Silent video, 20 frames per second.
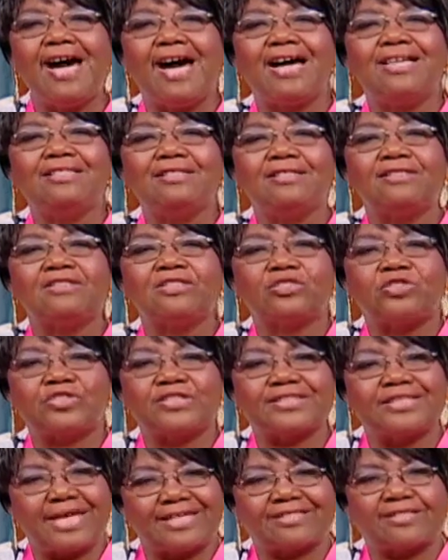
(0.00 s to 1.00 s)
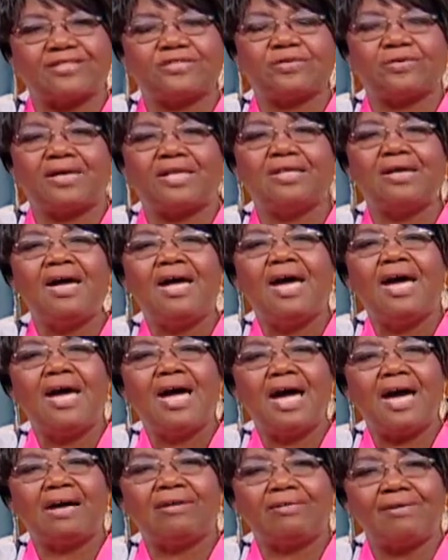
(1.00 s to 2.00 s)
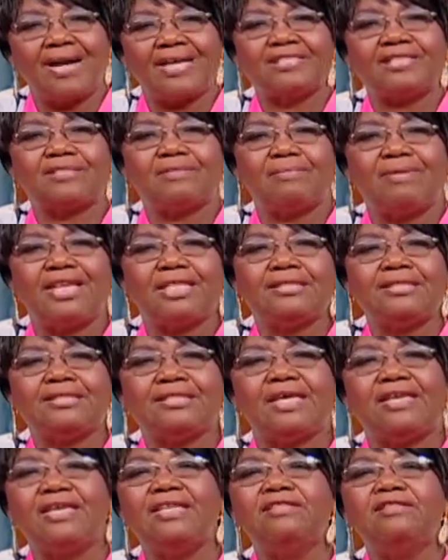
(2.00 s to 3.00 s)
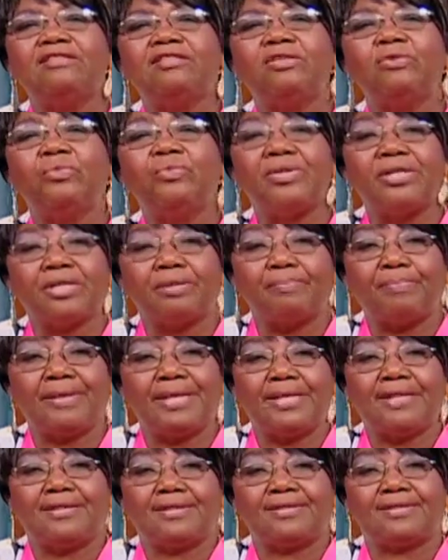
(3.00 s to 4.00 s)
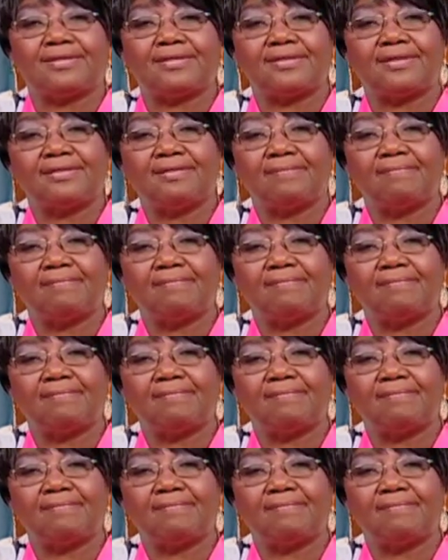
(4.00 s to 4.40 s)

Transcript: and sexual harassment in the workplace.